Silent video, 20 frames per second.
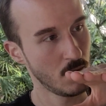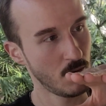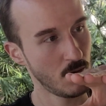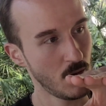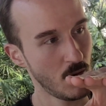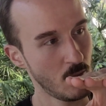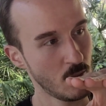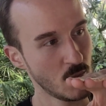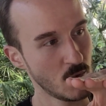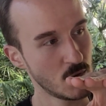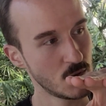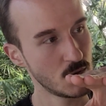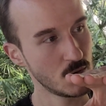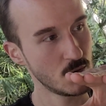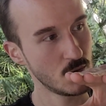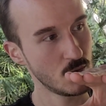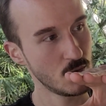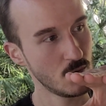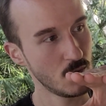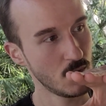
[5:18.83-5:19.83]
Thumb to
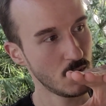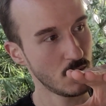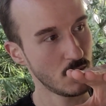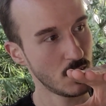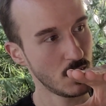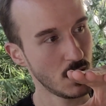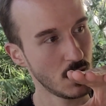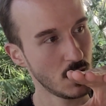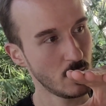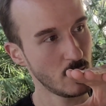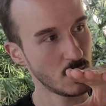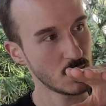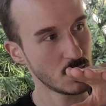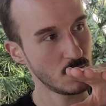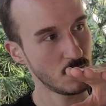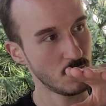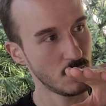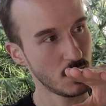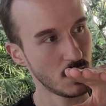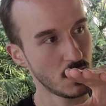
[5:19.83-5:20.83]
do with the element
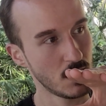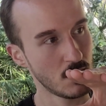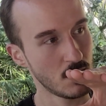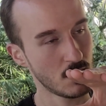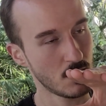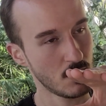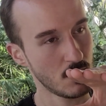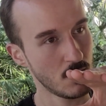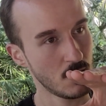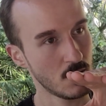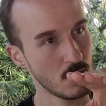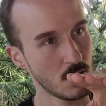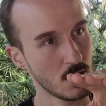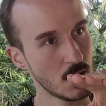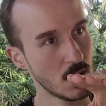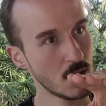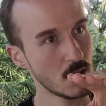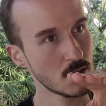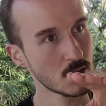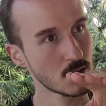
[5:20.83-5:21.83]
of ether,
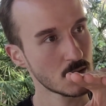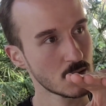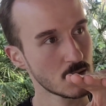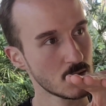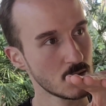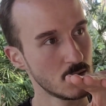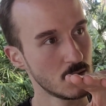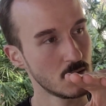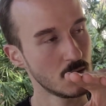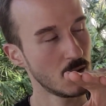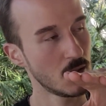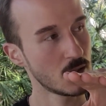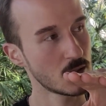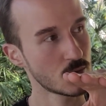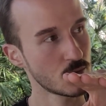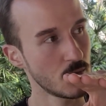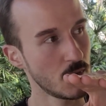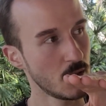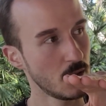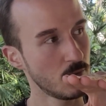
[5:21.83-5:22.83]
yes, and that
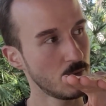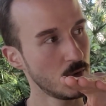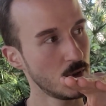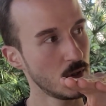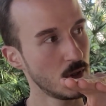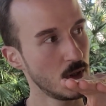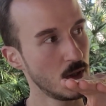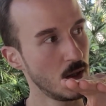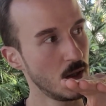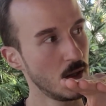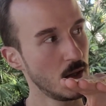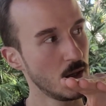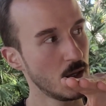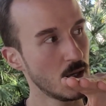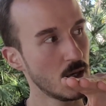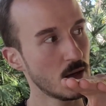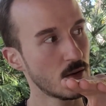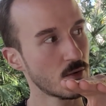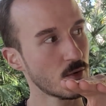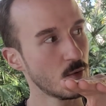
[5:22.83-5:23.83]
is relevant.
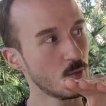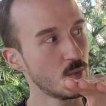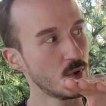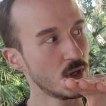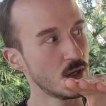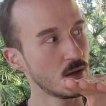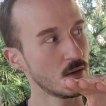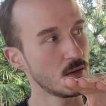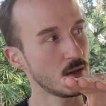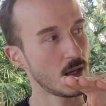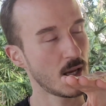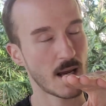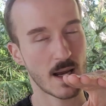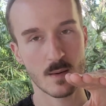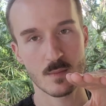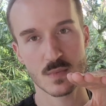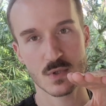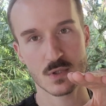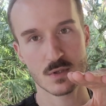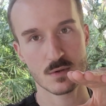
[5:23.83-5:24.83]
Ether being the
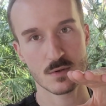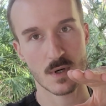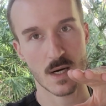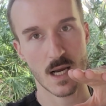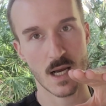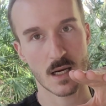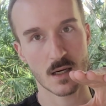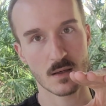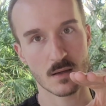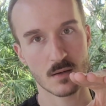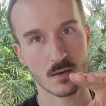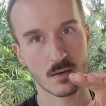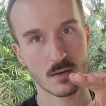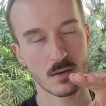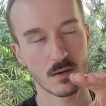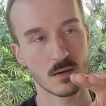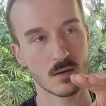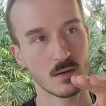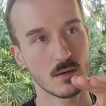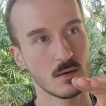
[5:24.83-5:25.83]
abstract,
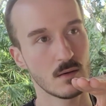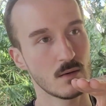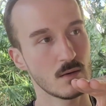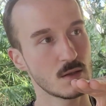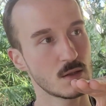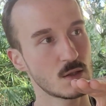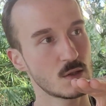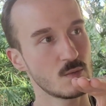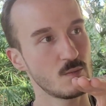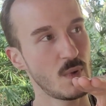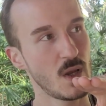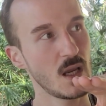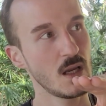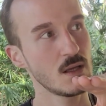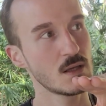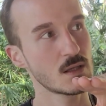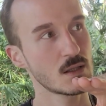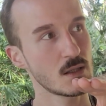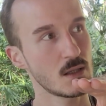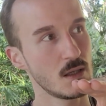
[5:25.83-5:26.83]
the
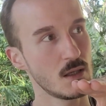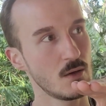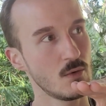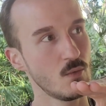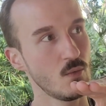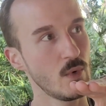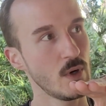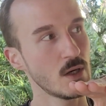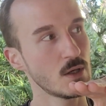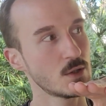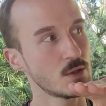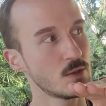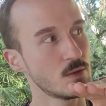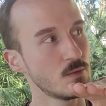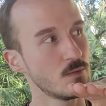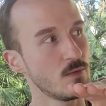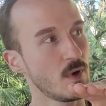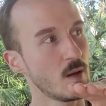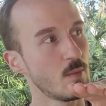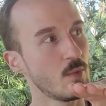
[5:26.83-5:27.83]
space in which
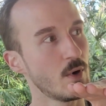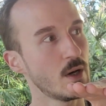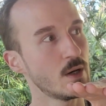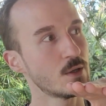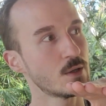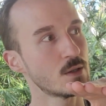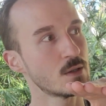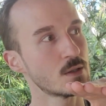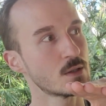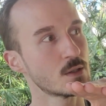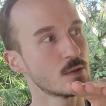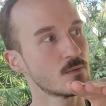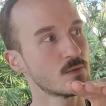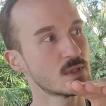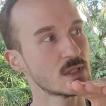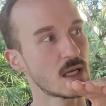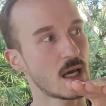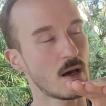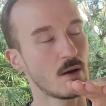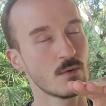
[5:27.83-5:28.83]
vibrations of
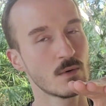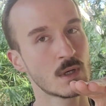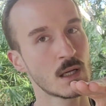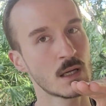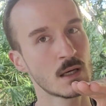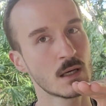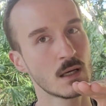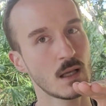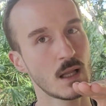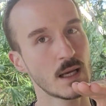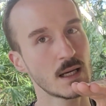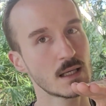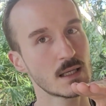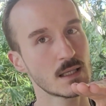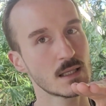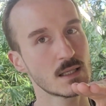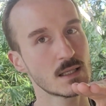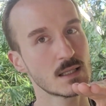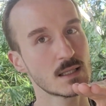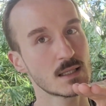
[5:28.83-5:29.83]
sound and light
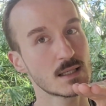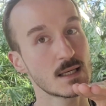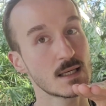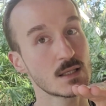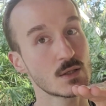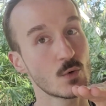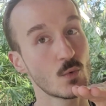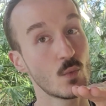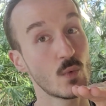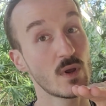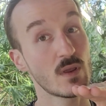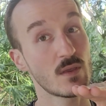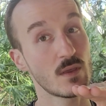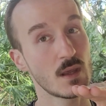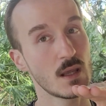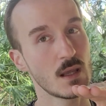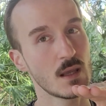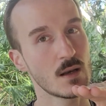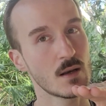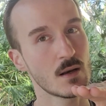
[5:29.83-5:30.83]
sit
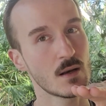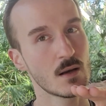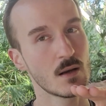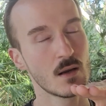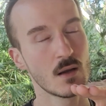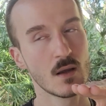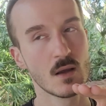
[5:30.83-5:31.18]
within